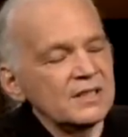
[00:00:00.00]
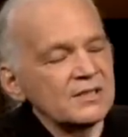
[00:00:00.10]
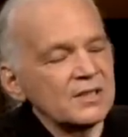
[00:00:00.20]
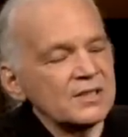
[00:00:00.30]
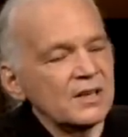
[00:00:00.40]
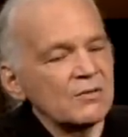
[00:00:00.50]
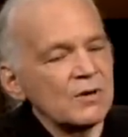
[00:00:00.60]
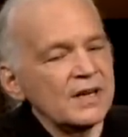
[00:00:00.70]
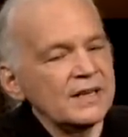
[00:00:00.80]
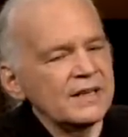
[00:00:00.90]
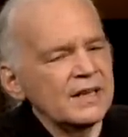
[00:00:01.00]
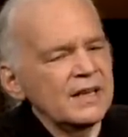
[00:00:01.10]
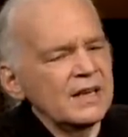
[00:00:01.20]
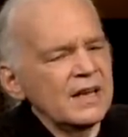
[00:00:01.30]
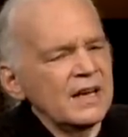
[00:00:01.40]
and so I started writing
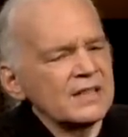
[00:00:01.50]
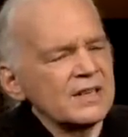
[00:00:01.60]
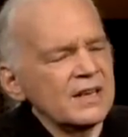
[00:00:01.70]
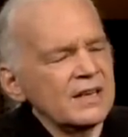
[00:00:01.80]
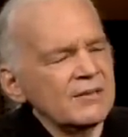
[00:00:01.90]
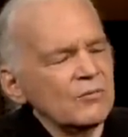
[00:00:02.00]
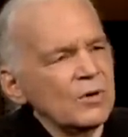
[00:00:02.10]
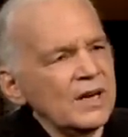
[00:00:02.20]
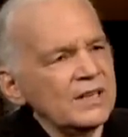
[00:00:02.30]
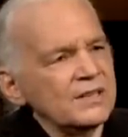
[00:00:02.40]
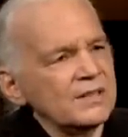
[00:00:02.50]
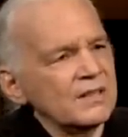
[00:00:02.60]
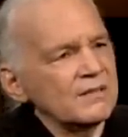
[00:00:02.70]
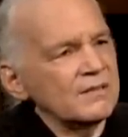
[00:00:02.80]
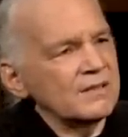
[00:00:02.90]
as a way
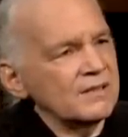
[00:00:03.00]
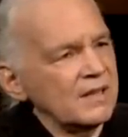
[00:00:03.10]
to,